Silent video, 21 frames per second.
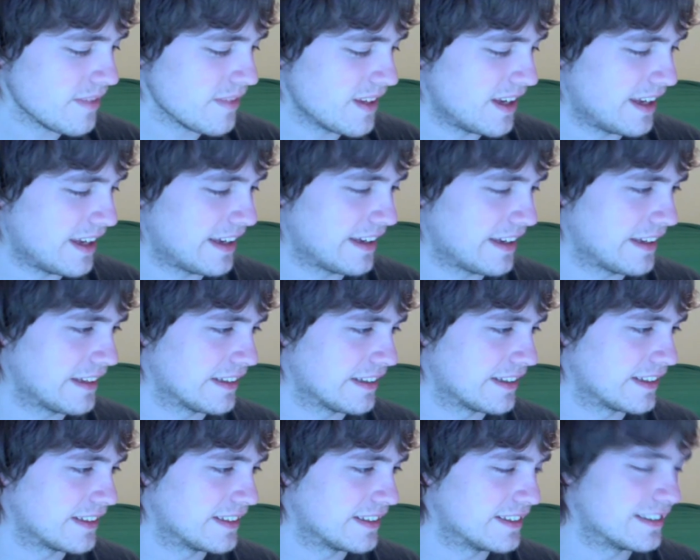and
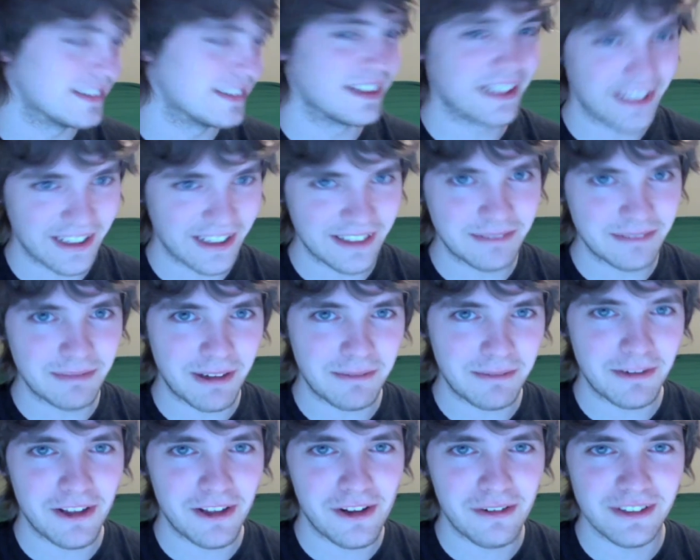again, my
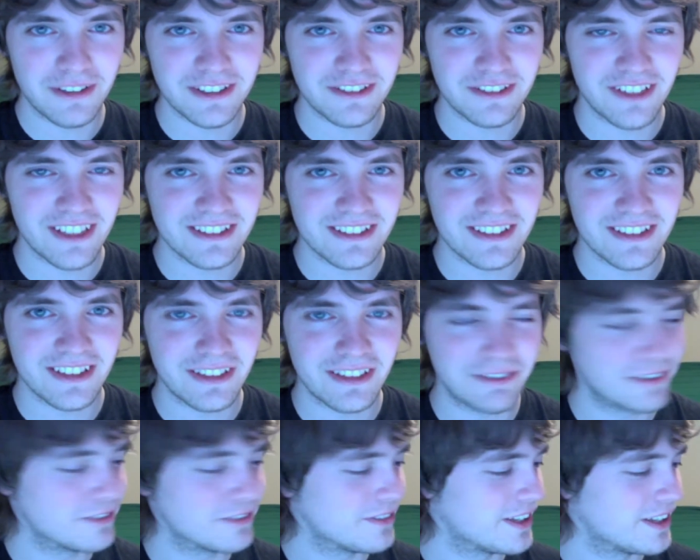brother was a Resident
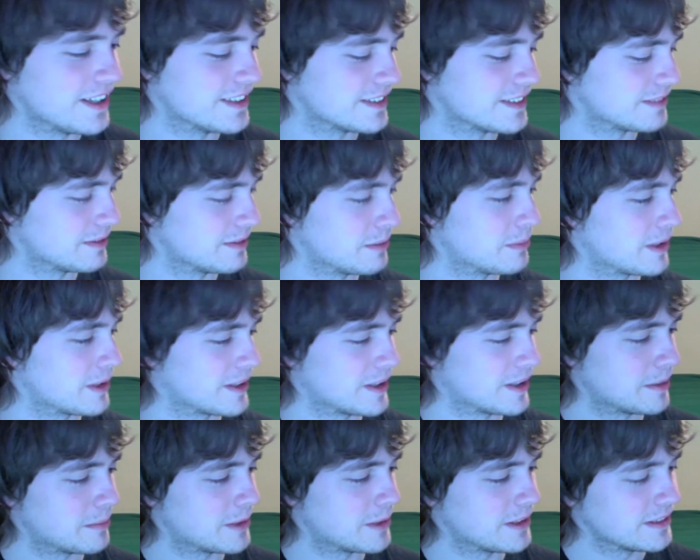Evil fan, so we picked
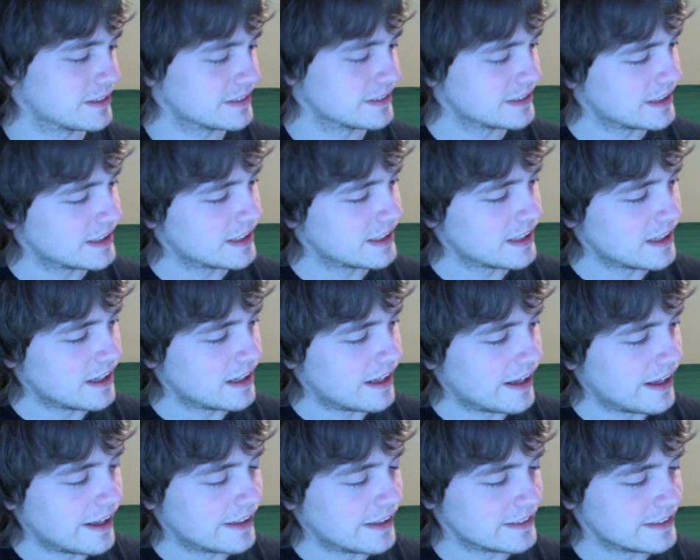up
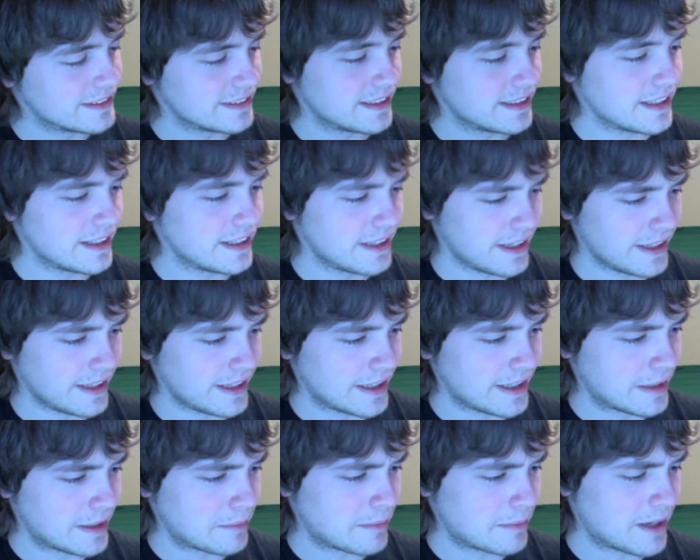Dead
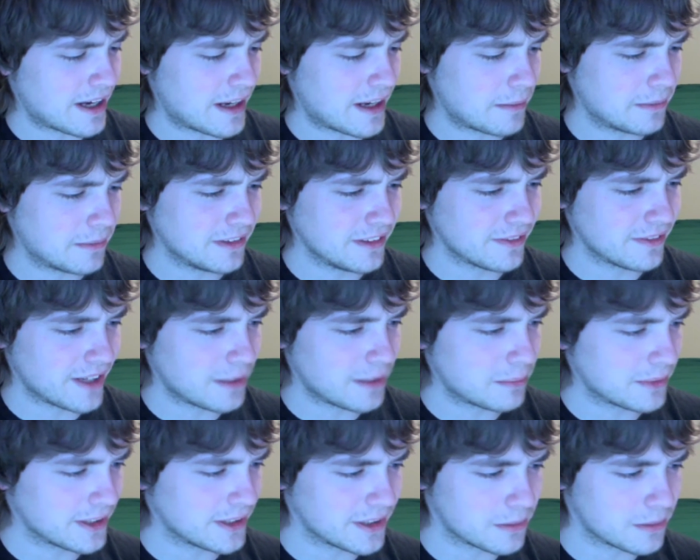Aim. I believe I
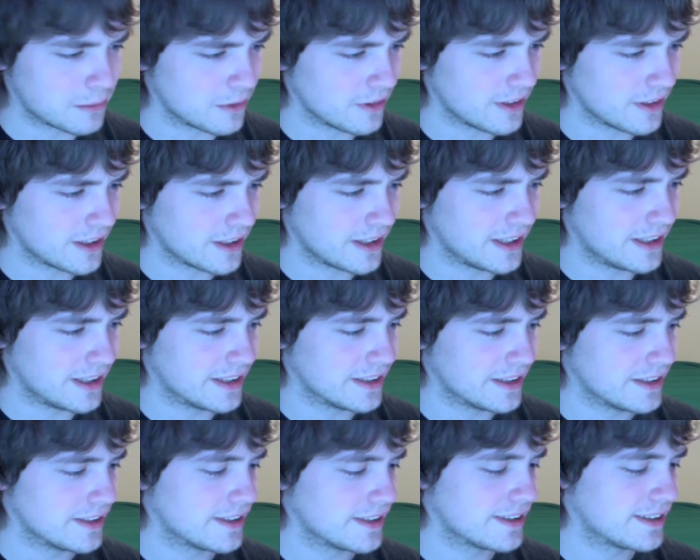played it more than he
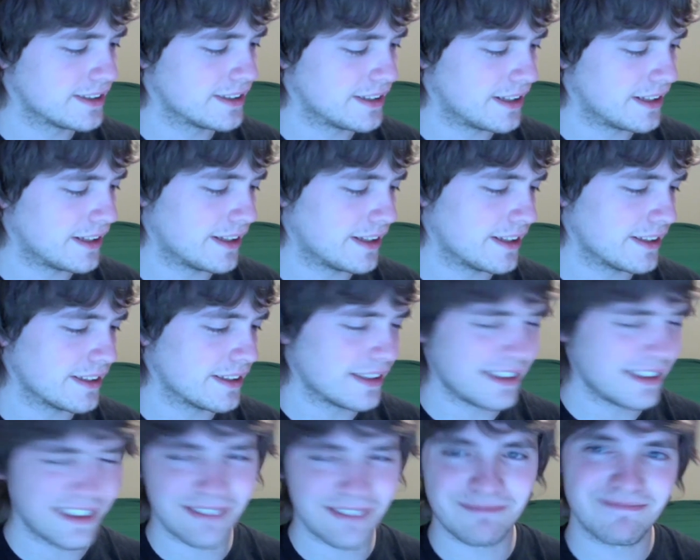did,
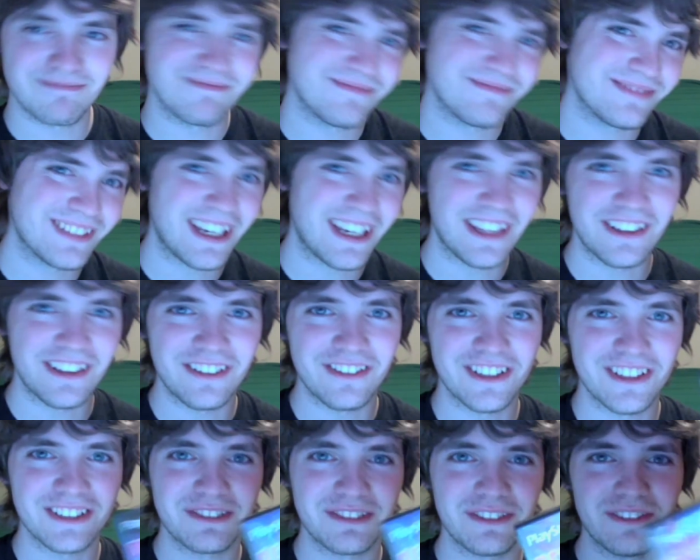and neither of
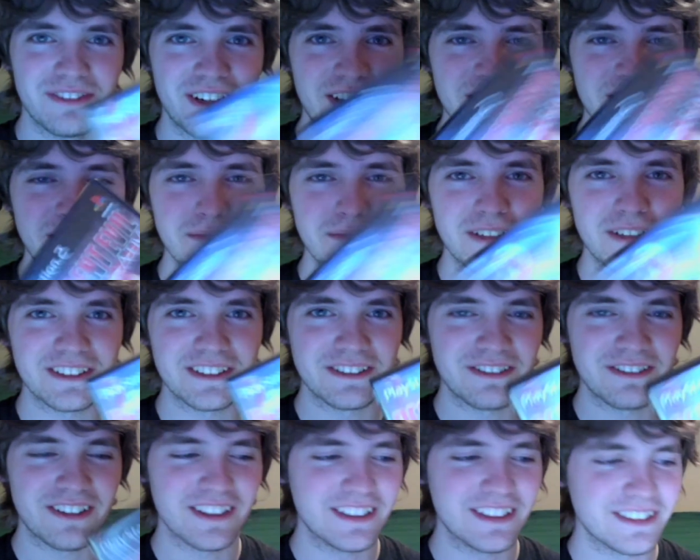us were very impressed
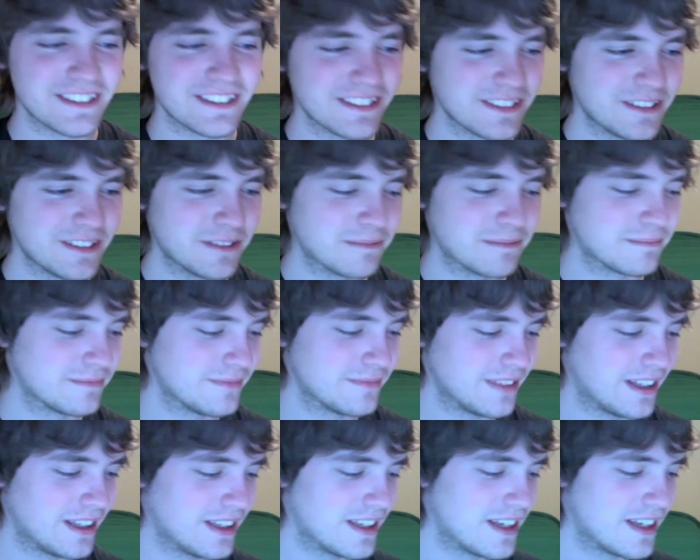with it, so
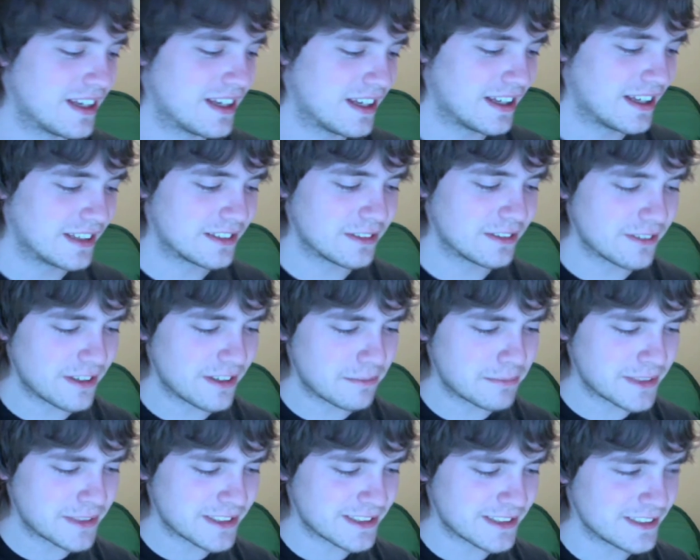don't have
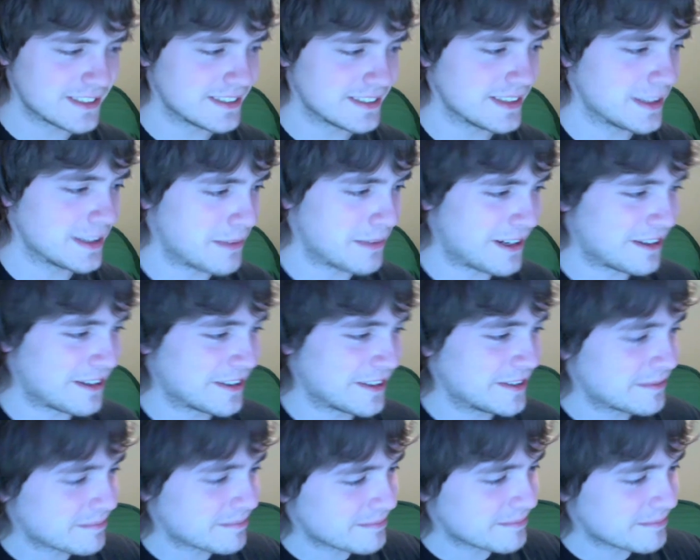much to say about it.